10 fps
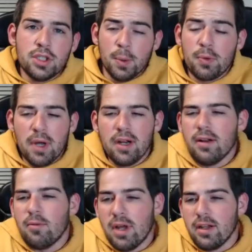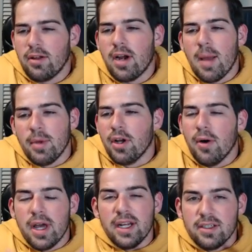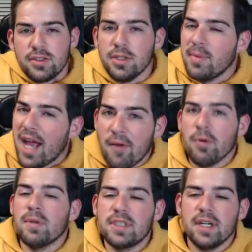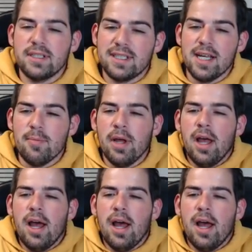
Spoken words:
So with Red Alert, I'm going to go ahead and assume that everyone's going to sim.